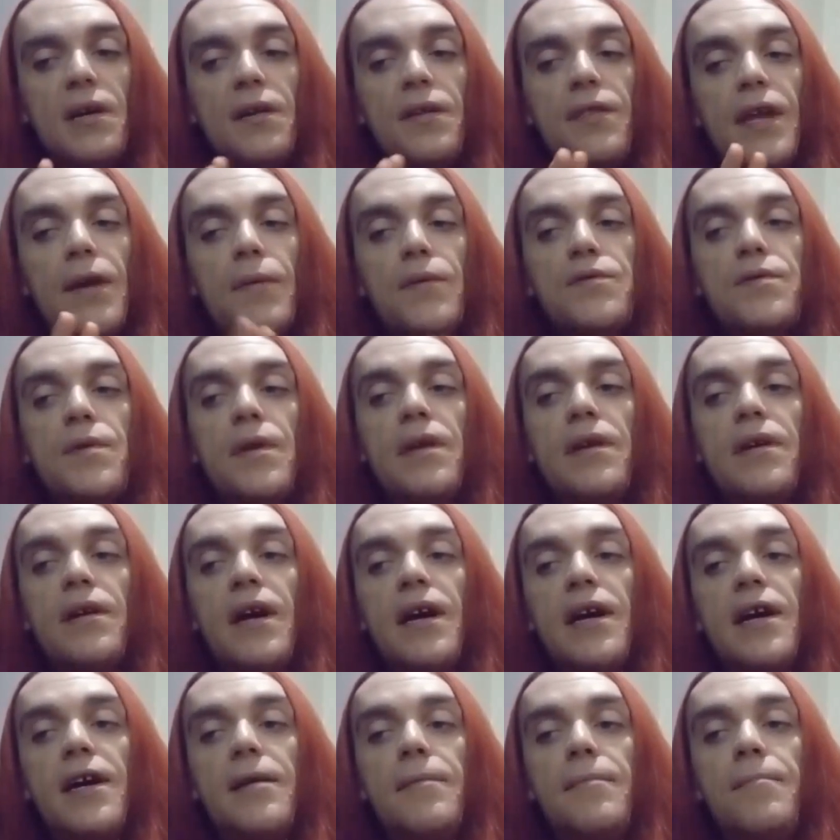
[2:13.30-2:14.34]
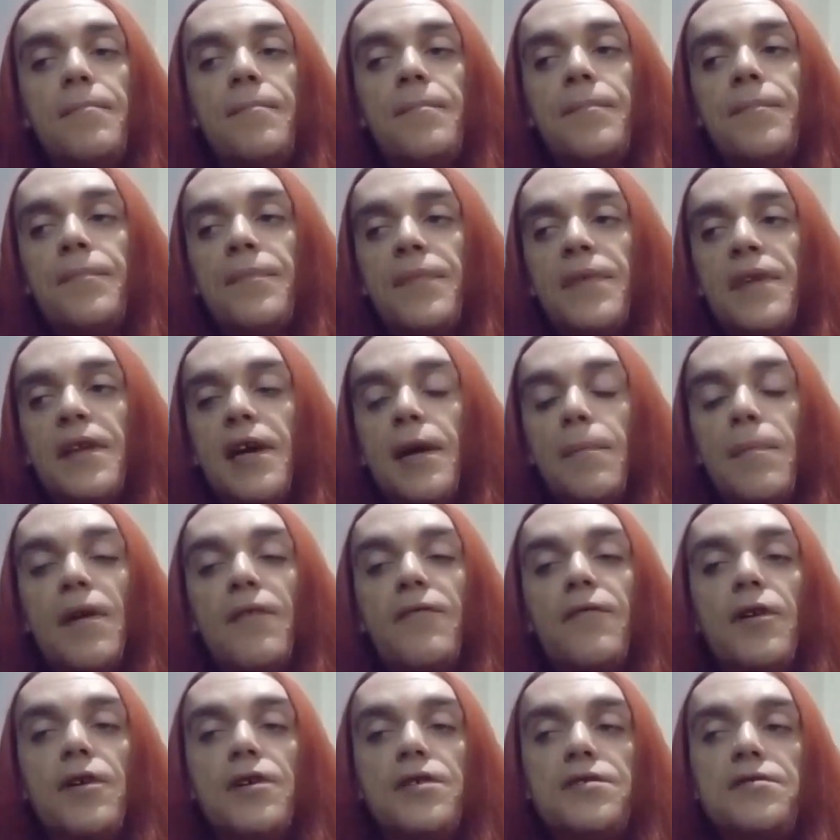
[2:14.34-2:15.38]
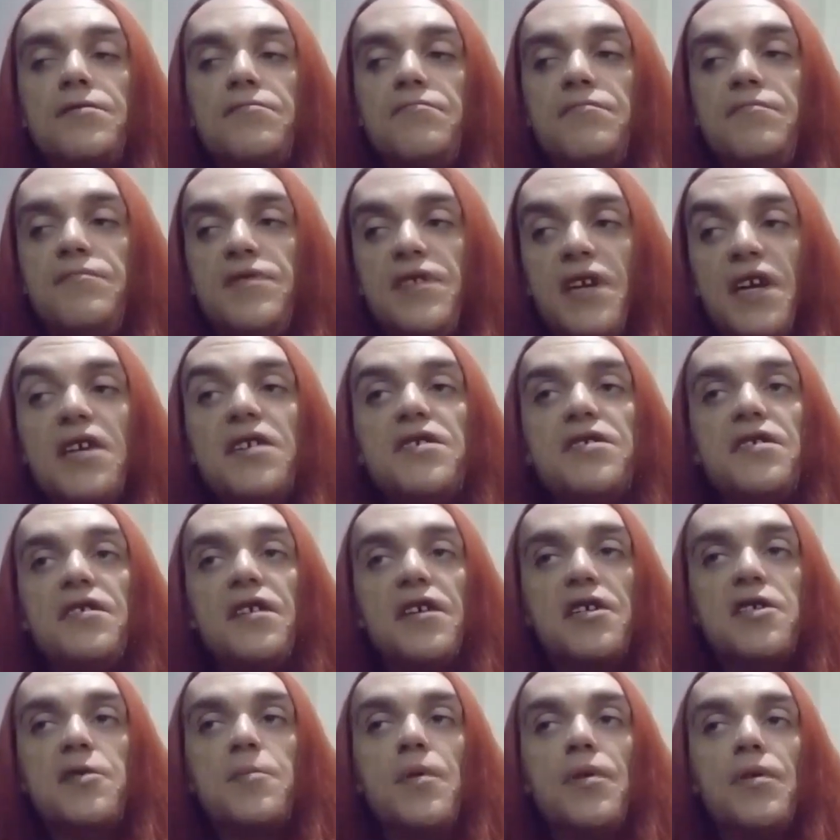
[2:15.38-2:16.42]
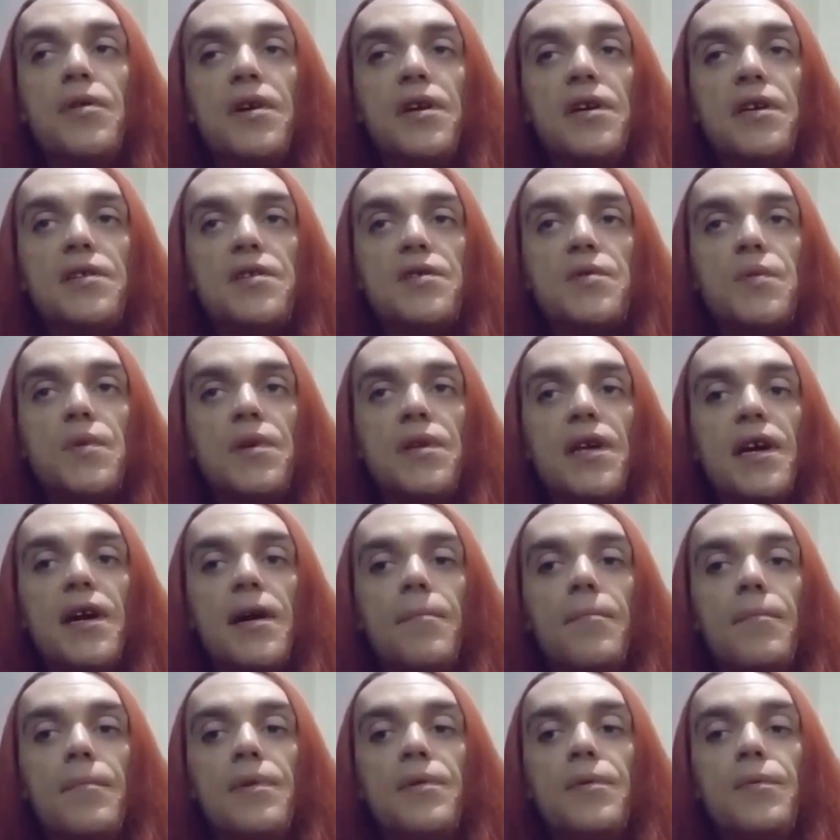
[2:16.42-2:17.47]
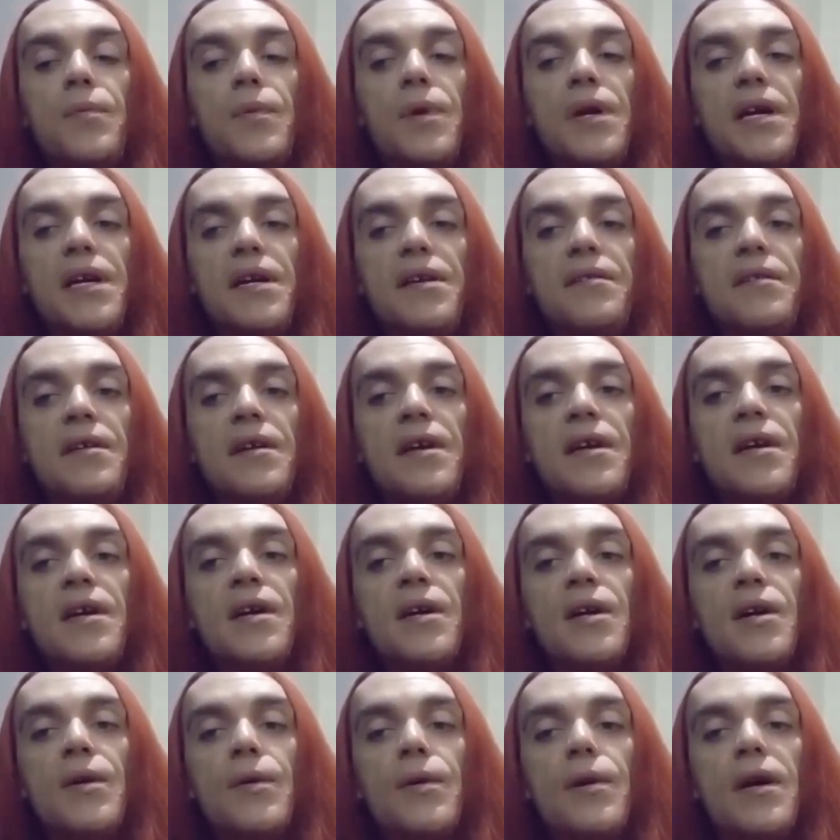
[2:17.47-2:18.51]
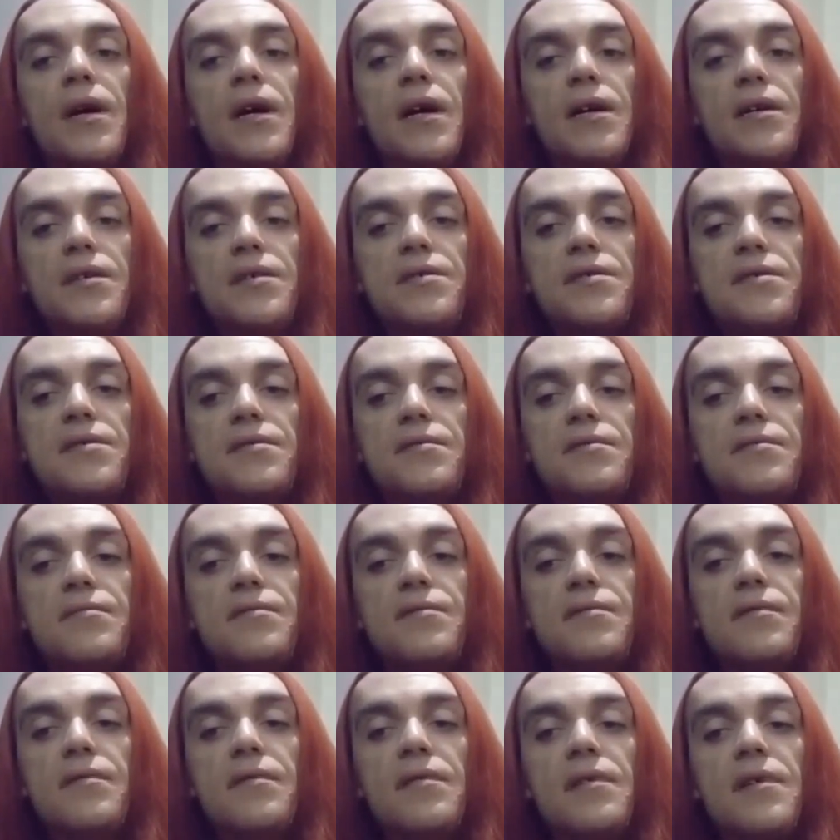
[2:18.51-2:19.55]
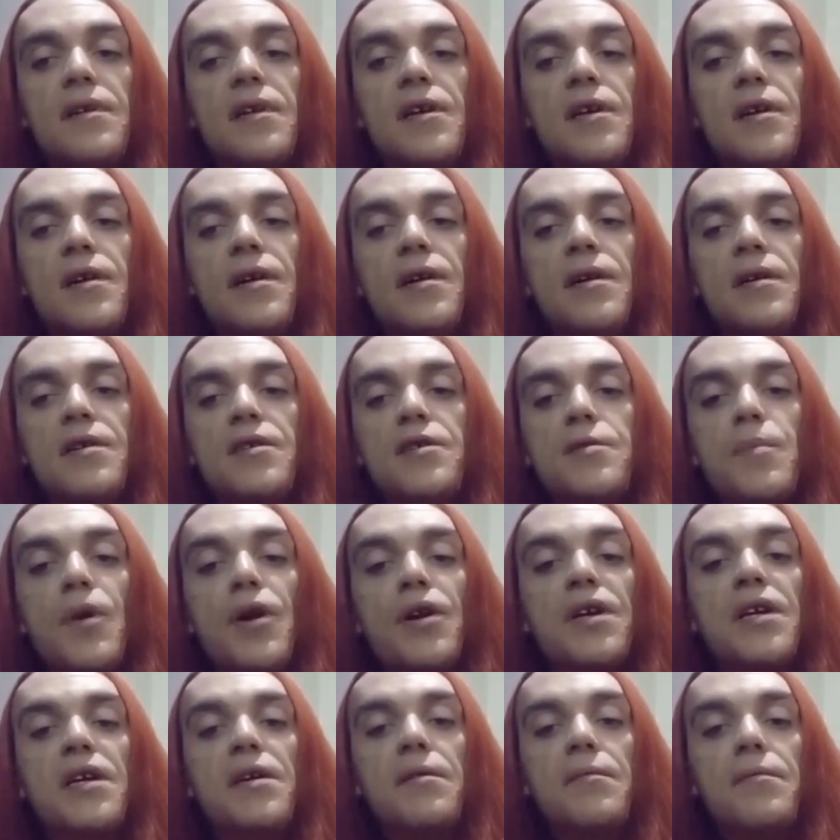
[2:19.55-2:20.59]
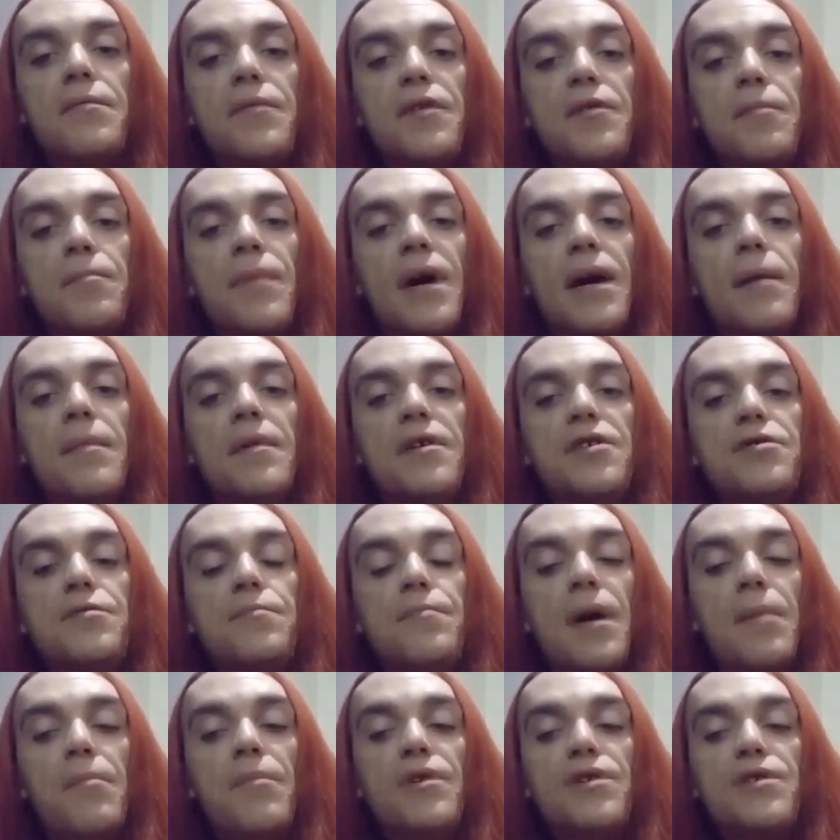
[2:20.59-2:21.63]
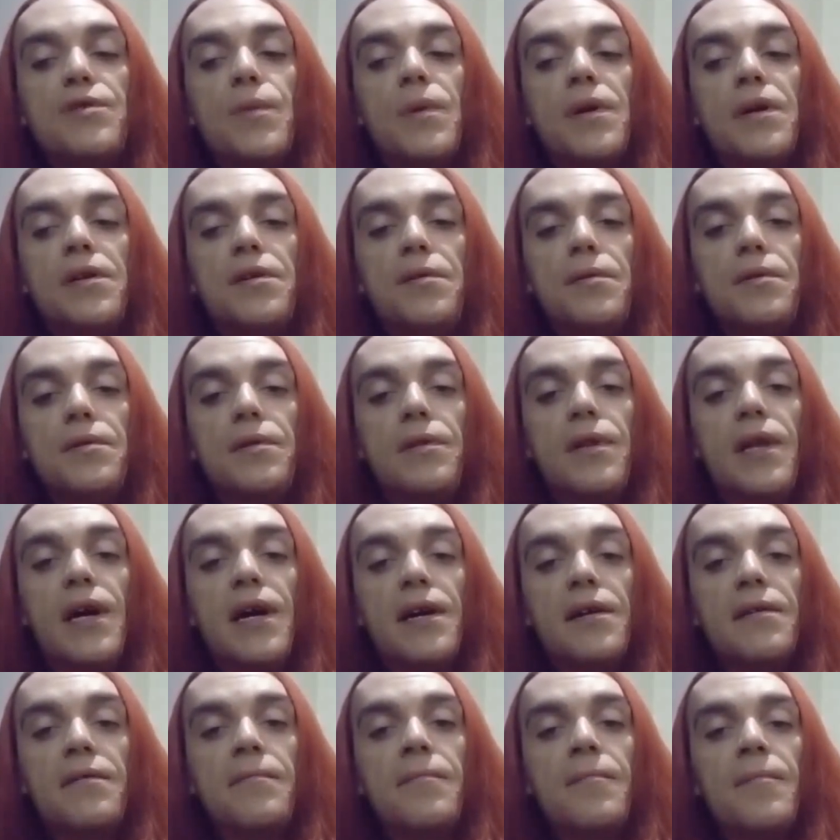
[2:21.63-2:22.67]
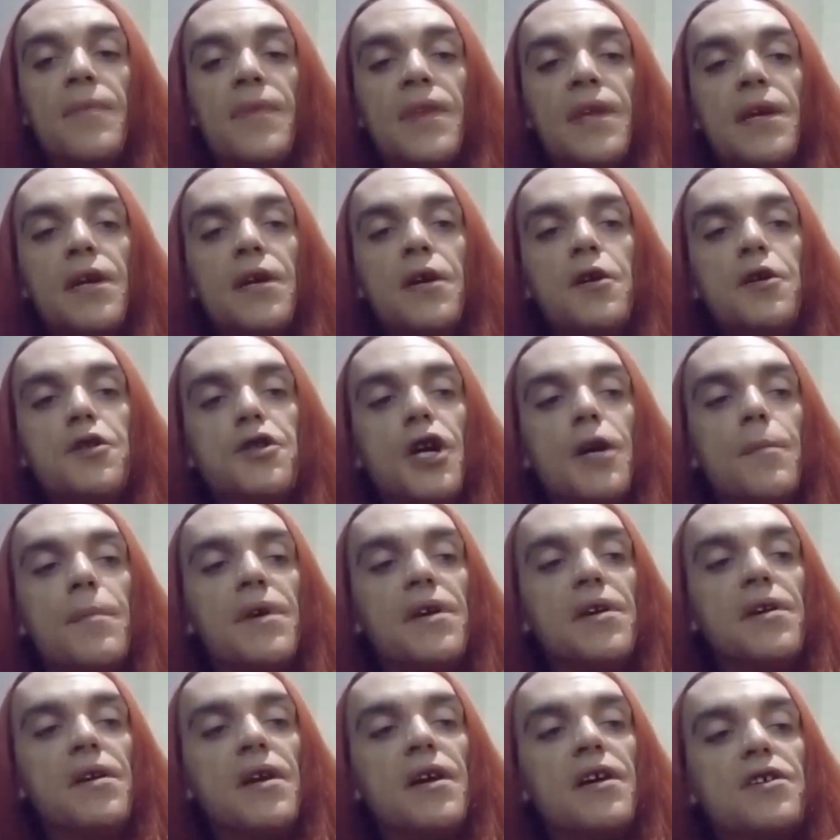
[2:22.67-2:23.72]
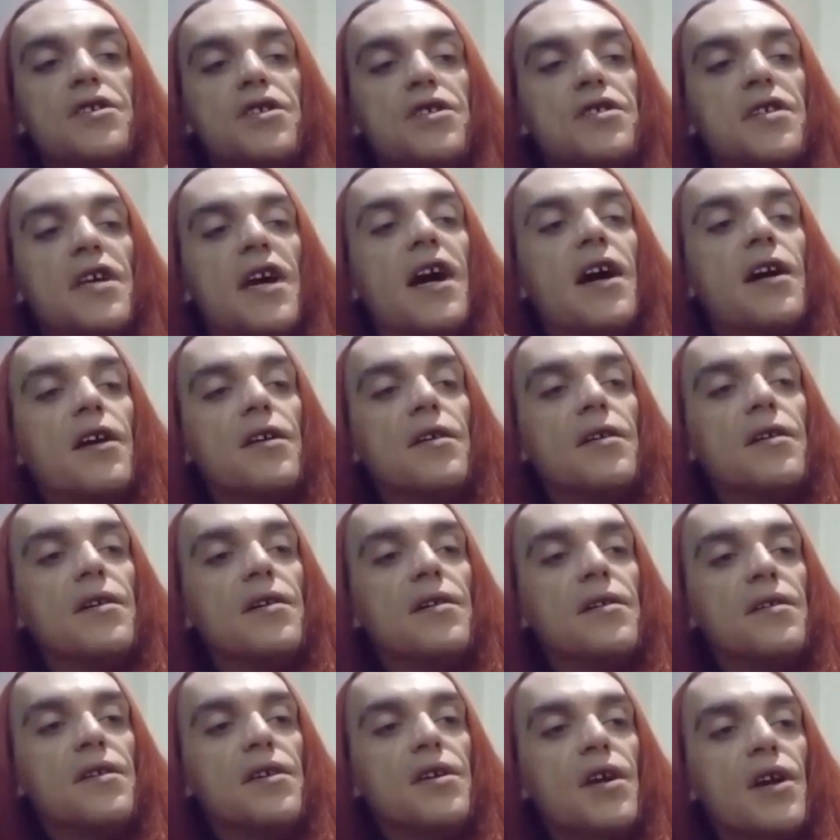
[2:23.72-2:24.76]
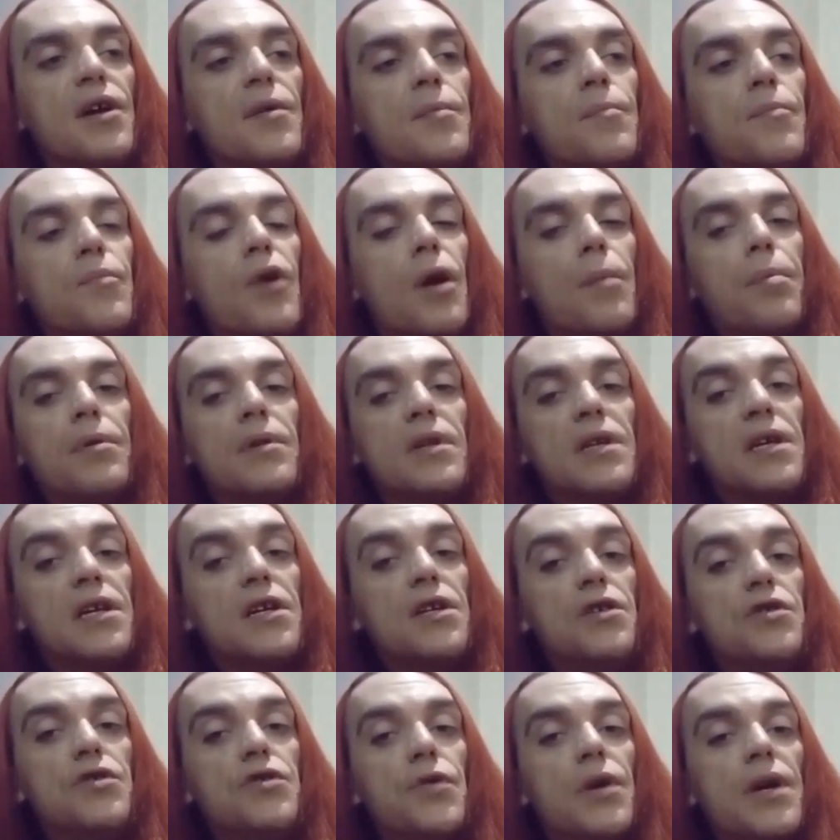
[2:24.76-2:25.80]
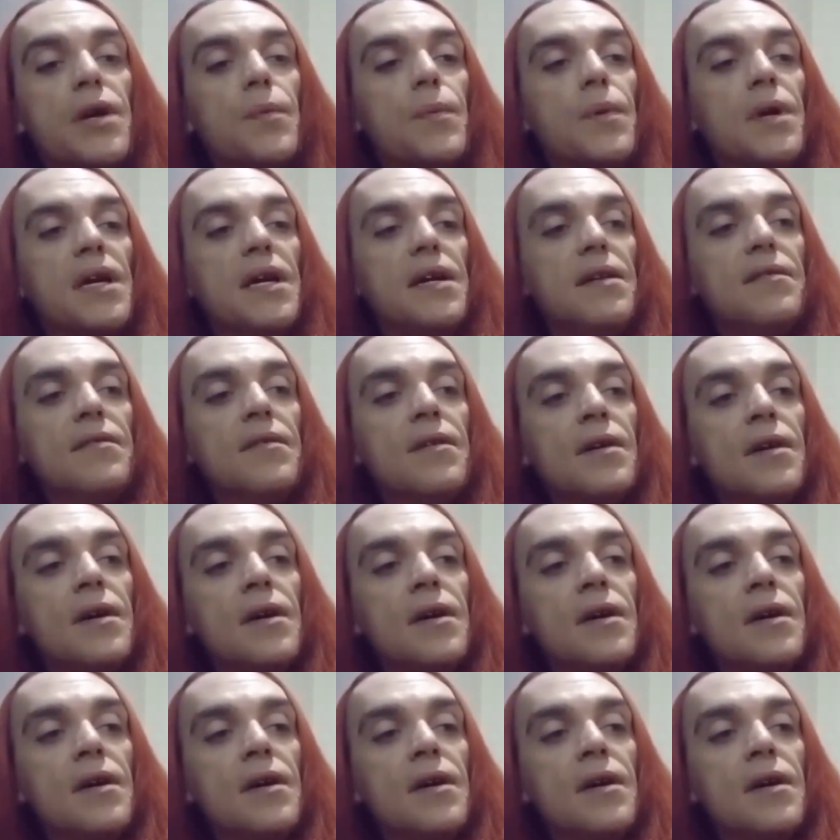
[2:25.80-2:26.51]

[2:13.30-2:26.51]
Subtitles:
that was when I had my first decent experience with weed, where I was smoking with mum, and mum was the one who like showed me just how to, you know, properly enjoy weed,